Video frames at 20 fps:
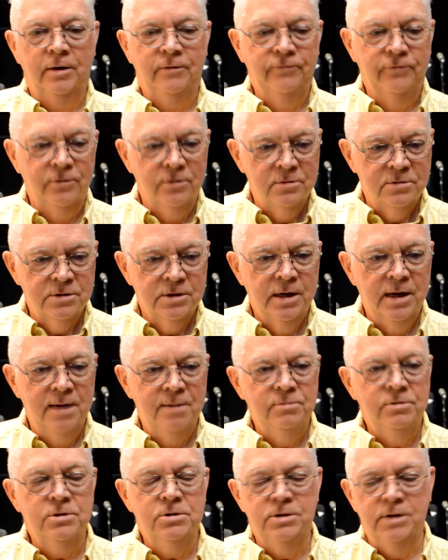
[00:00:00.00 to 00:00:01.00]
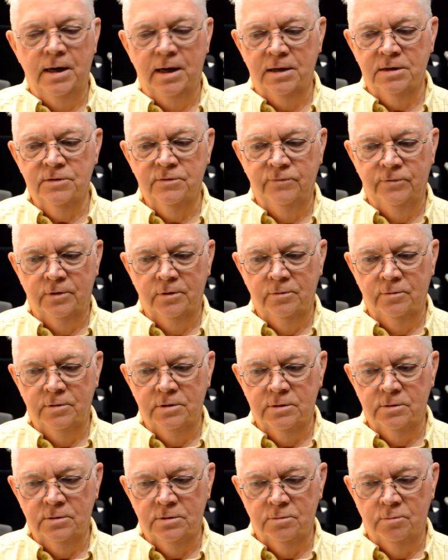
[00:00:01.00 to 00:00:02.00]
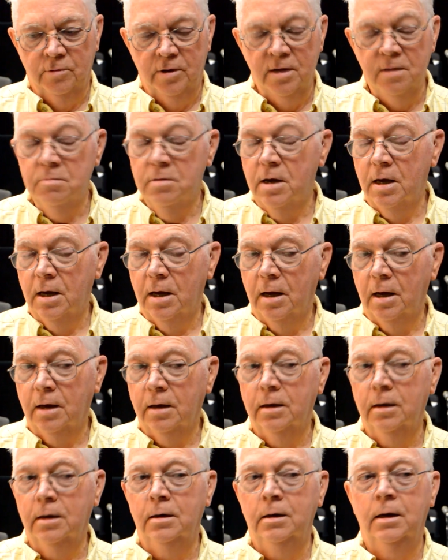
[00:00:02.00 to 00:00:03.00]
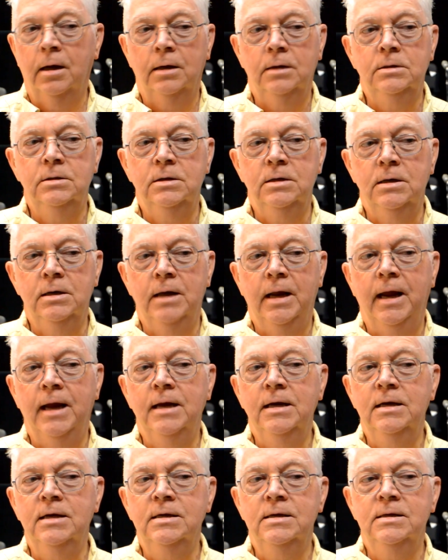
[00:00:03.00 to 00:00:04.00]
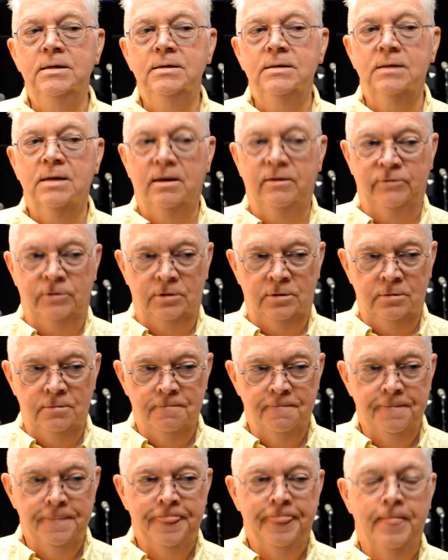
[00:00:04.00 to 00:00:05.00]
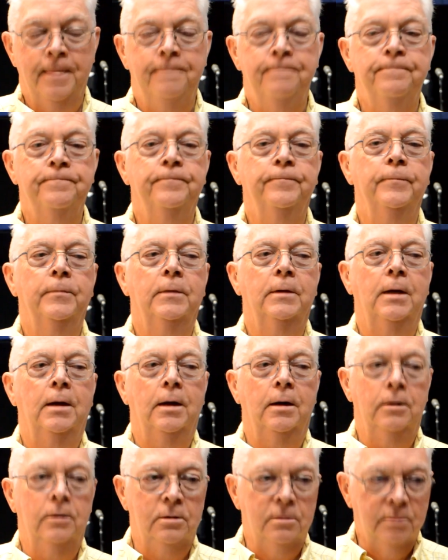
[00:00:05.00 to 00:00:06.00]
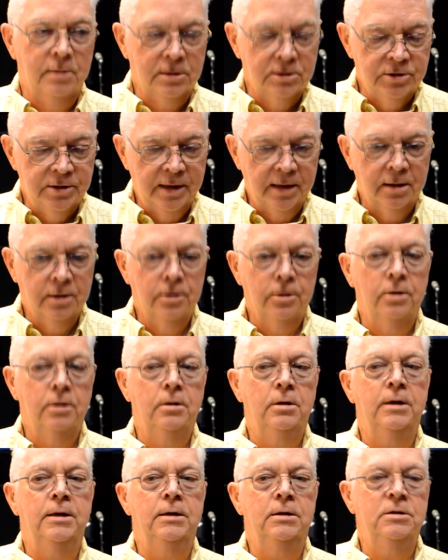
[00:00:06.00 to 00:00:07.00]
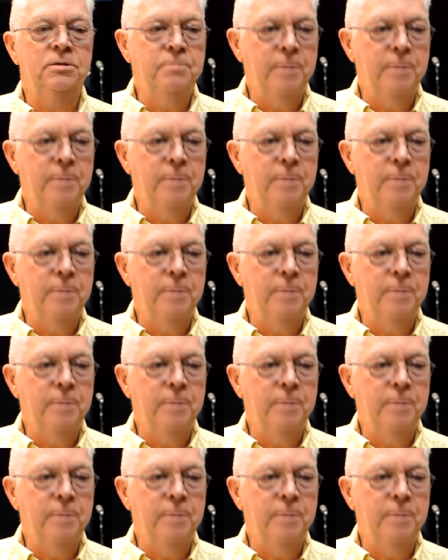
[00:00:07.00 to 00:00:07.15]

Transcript: I first came to Jacksonville, which was way back in 1987, I heard about Jack Hurd and his